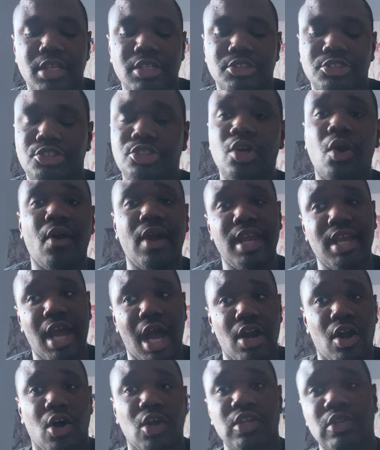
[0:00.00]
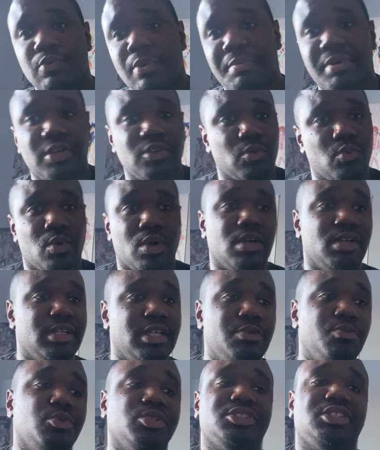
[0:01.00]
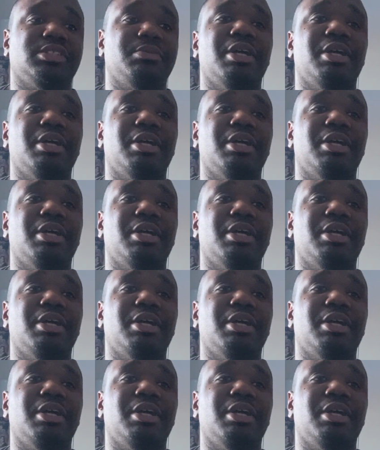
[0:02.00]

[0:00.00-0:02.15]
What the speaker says: Sure, he got all the women in the world he wants to